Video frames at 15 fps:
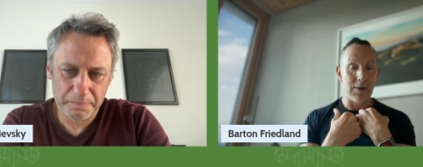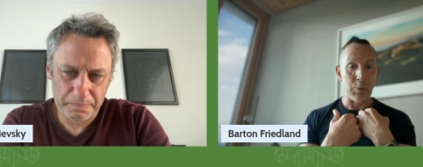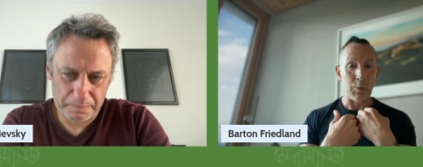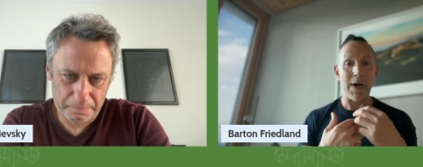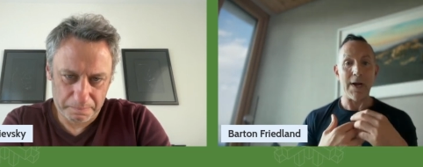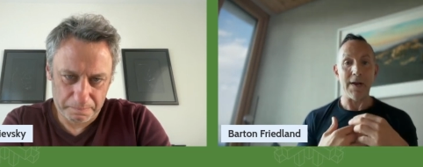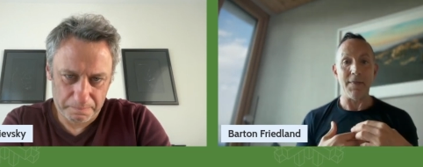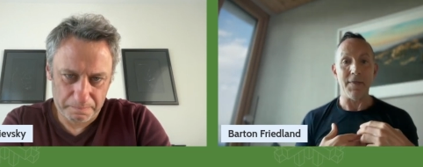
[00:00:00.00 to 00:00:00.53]

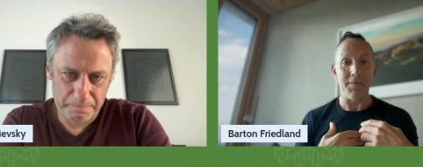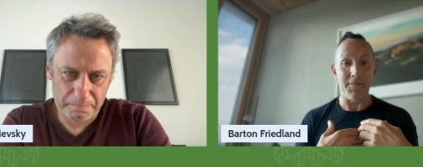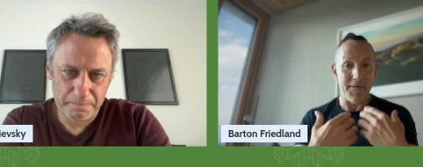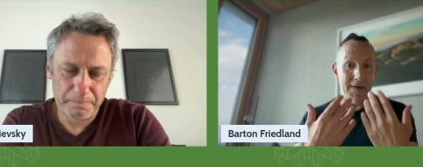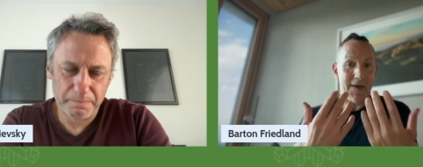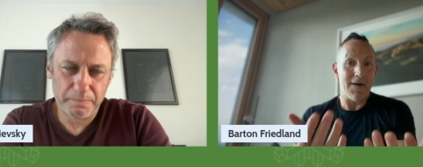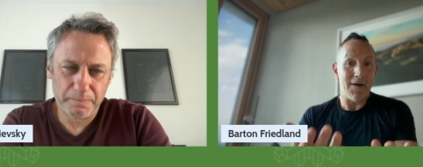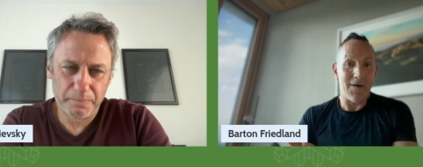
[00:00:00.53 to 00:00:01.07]
Speaker 1: right? The
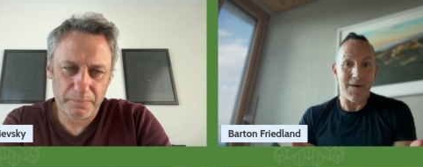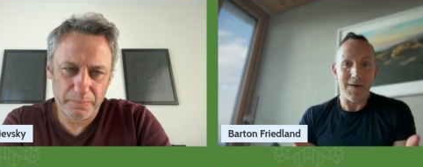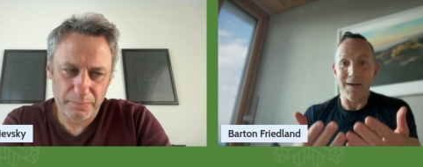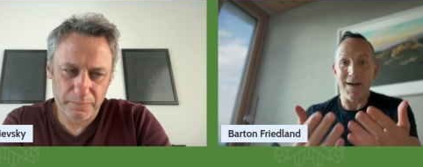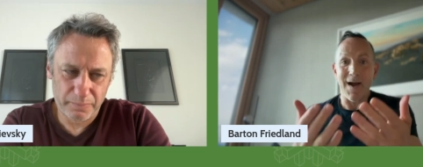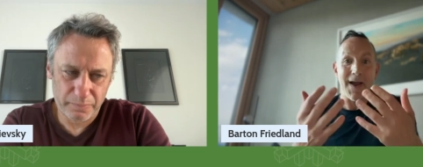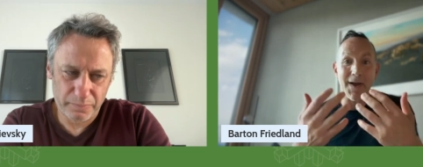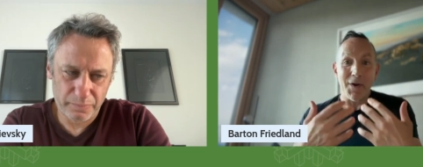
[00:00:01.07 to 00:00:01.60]
fear
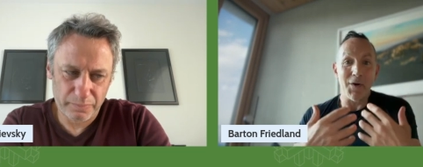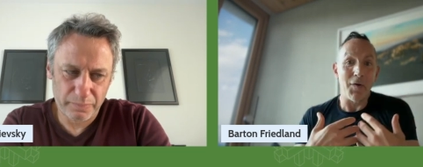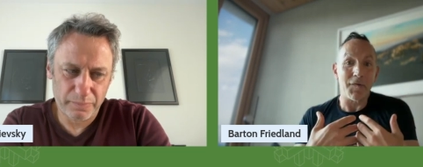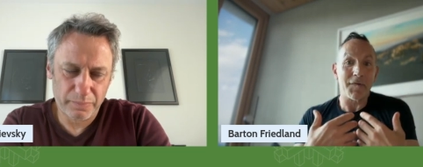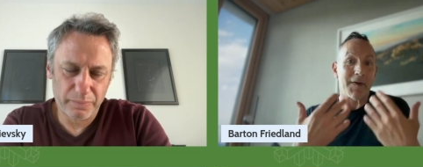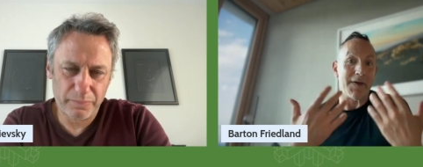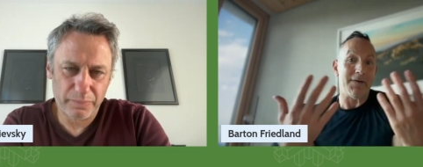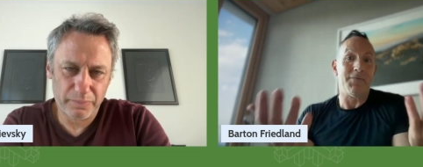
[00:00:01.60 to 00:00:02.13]
I can
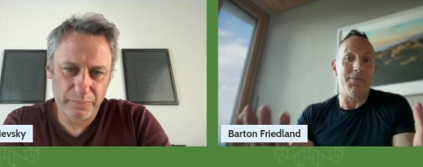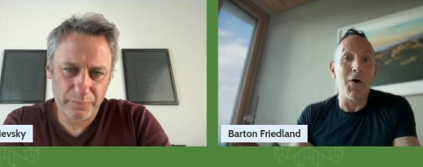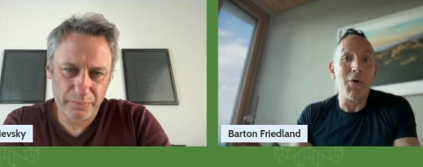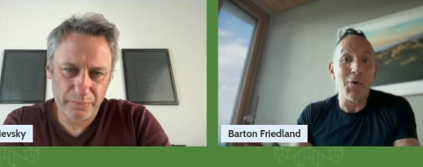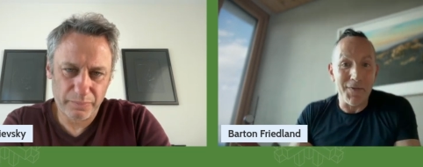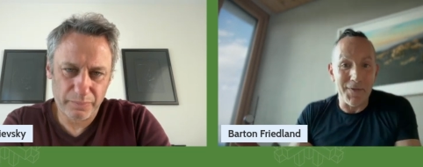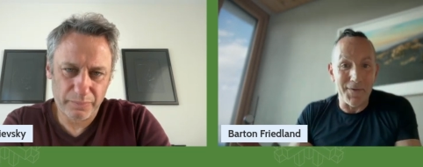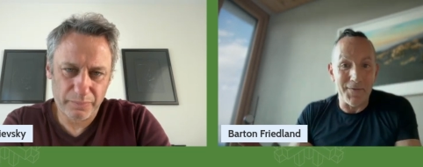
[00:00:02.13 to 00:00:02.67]
also
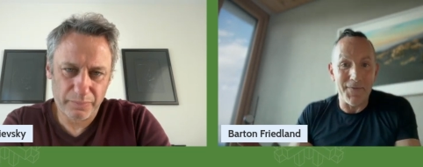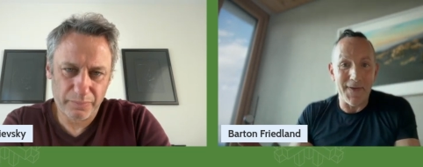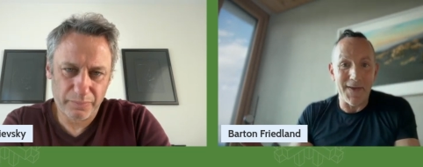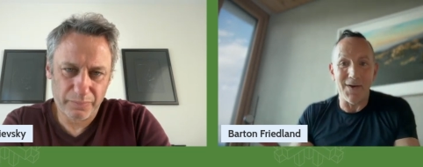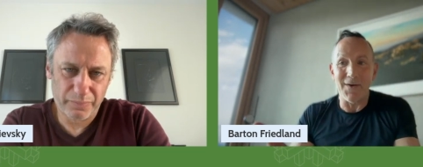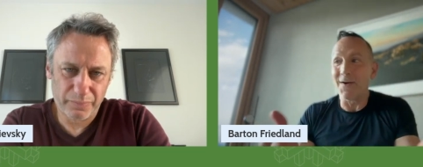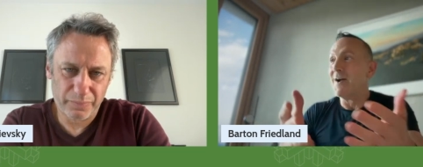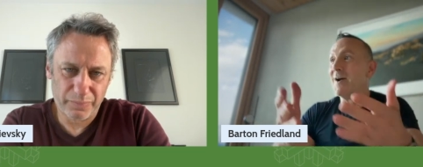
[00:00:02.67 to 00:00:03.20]
invoke the
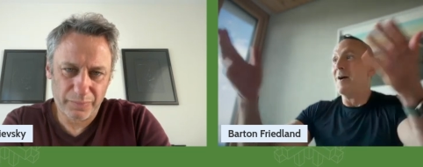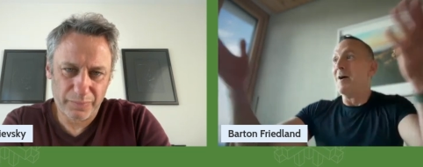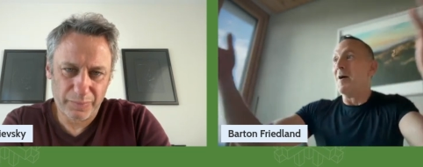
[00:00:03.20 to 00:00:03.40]
fear